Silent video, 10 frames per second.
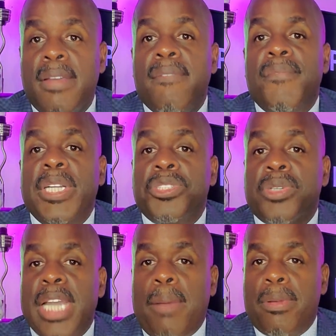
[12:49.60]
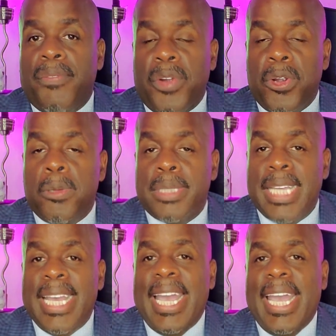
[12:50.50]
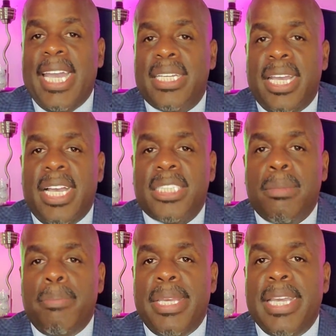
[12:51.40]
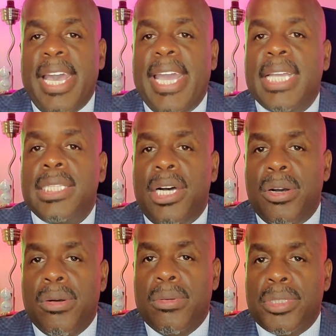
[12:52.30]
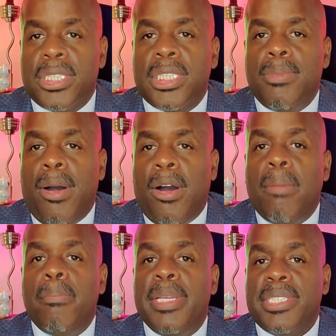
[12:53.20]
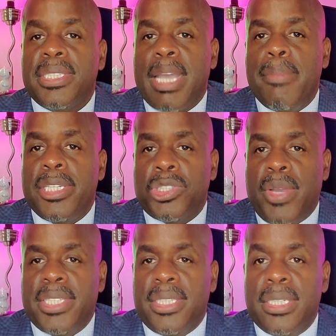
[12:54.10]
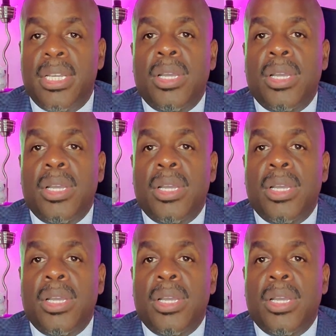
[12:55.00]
venture capital firms, and SBA loans, Small Business Administration,